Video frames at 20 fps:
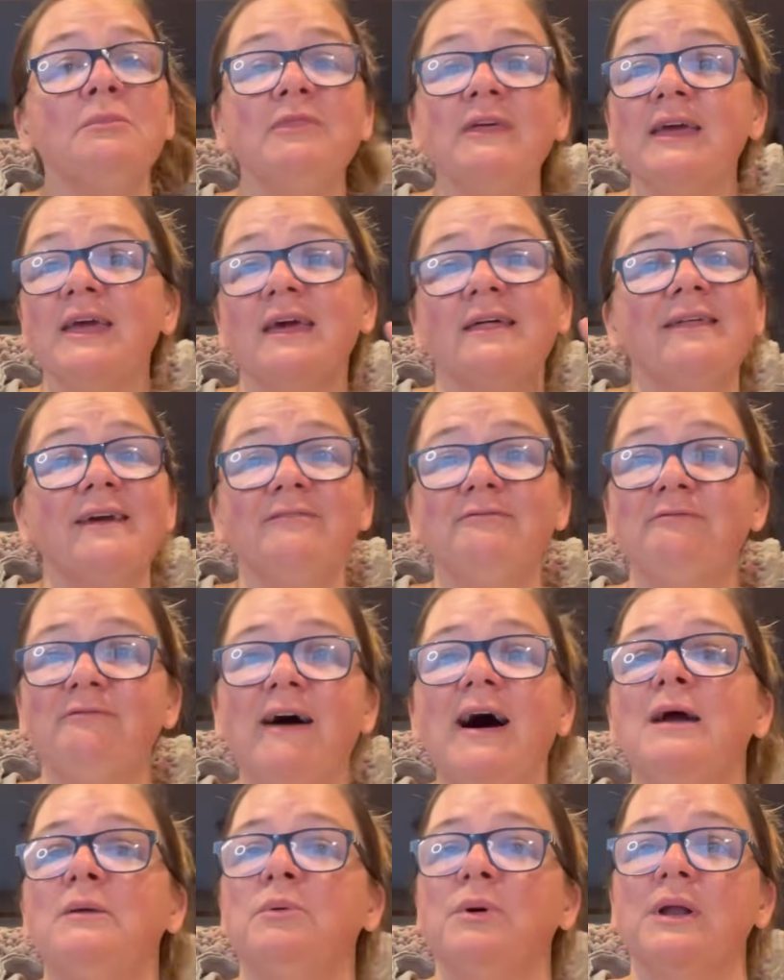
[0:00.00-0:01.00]
thinking like
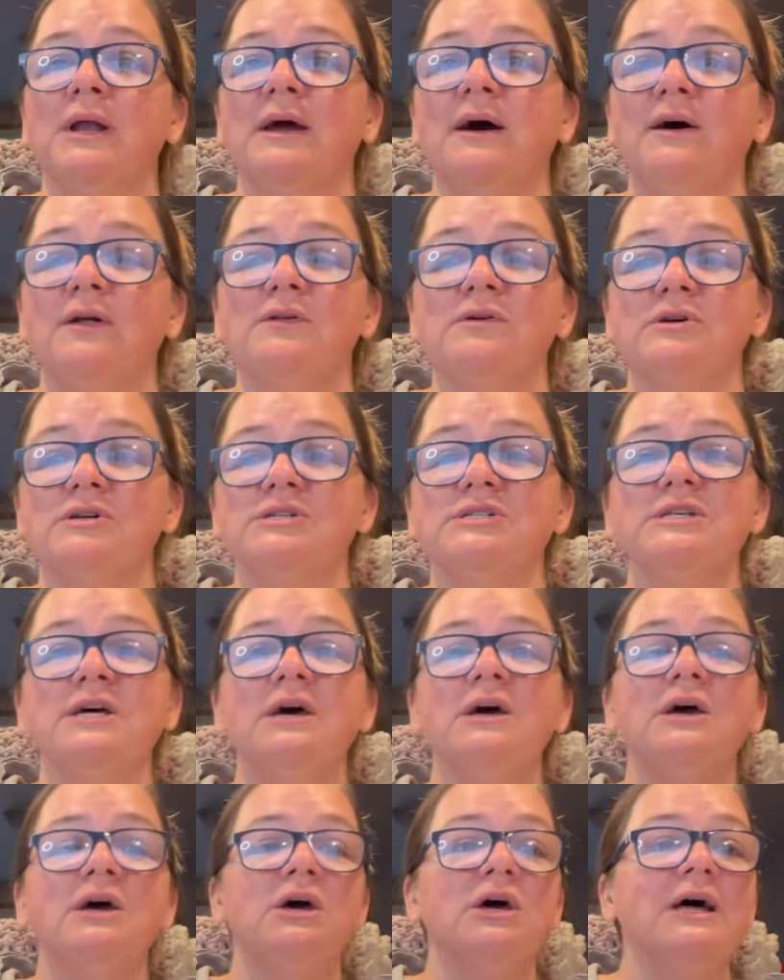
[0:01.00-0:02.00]
vibrant colors,
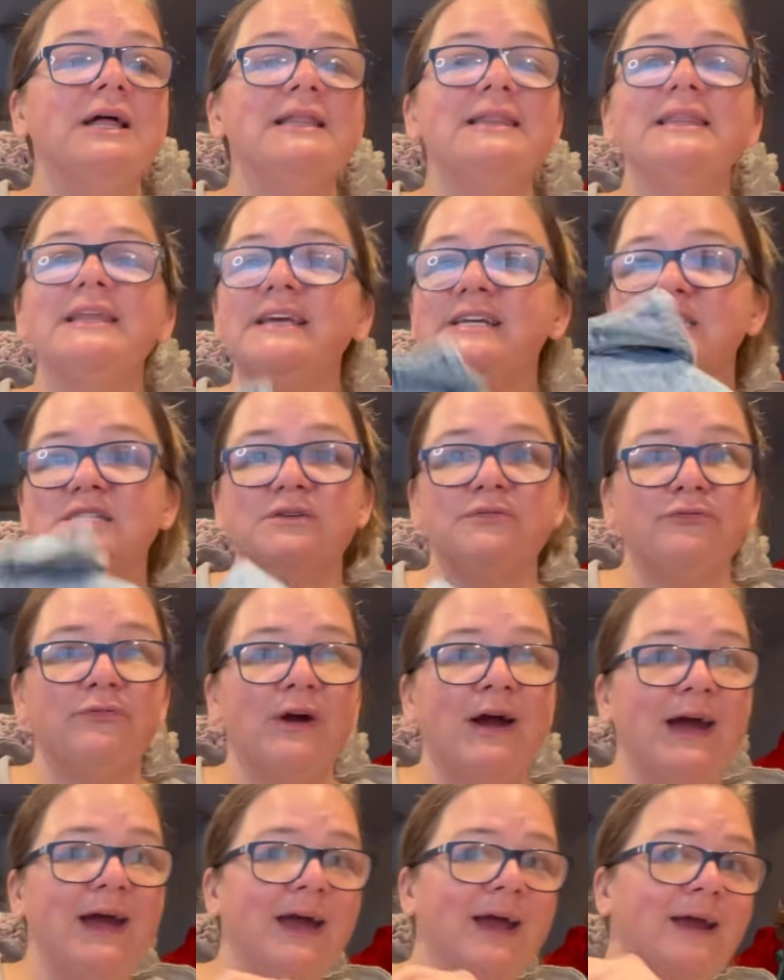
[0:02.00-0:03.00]
Lisa
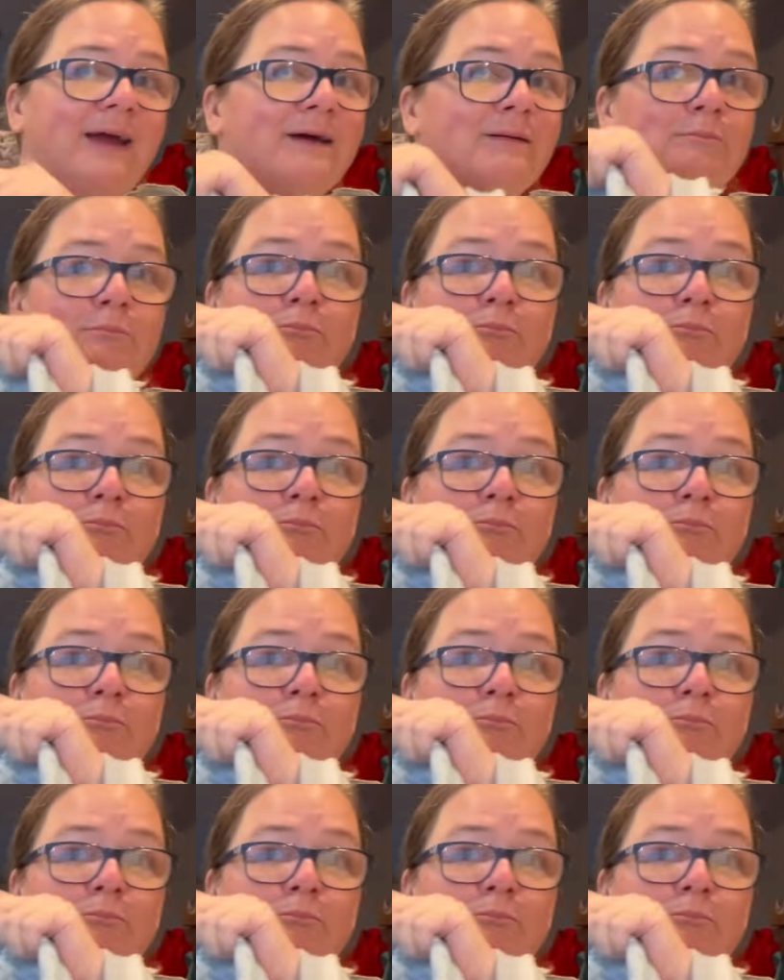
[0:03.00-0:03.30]
Frank.